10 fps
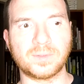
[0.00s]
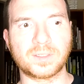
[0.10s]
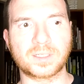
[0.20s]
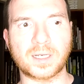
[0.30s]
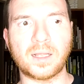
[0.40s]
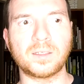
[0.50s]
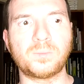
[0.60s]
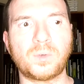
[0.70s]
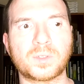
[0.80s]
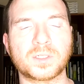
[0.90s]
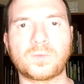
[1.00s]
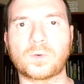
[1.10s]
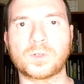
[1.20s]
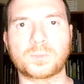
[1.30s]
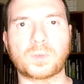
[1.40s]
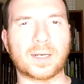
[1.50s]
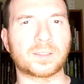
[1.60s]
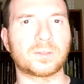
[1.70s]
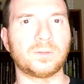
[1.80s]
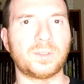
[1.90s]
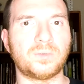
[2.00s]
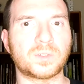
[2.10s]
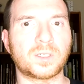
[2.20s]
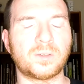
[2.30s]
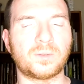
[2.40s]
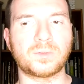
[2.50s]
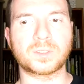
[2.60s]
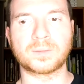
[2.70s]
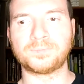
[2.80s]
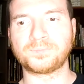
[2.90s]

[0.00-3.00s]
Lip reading: solid book as far as practical use goes.